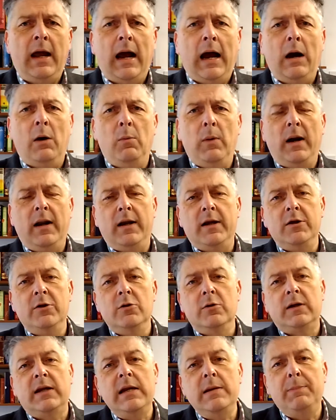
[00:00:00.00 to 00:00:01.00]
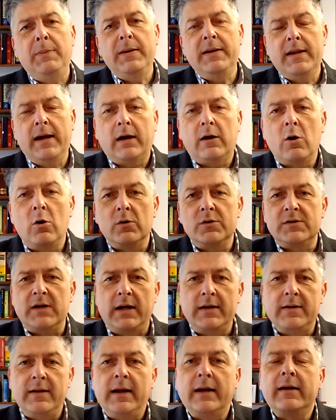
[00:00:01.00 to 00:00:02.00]
how well are you keeping that
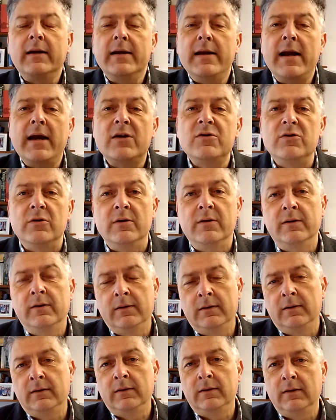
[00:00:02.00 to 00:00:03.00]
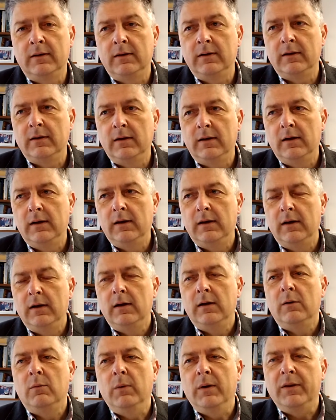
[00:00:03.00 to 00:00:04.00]
contact, that connection
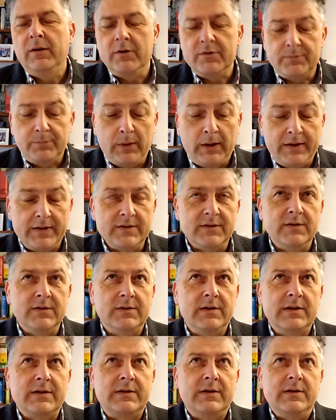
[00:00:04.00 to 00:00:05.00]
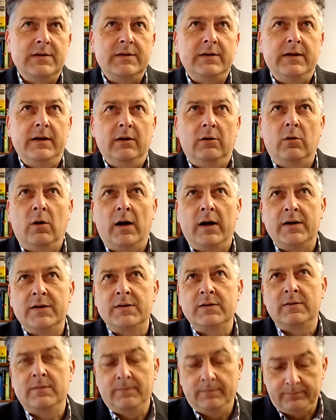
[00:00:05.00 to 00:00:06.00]
with those brothers and sisters in
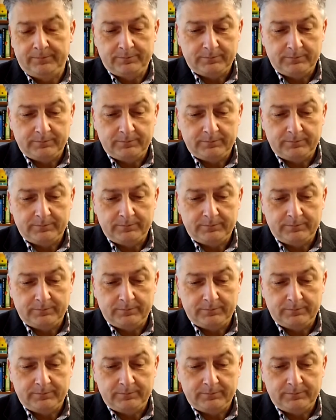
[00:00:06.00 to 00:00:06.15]
Christ?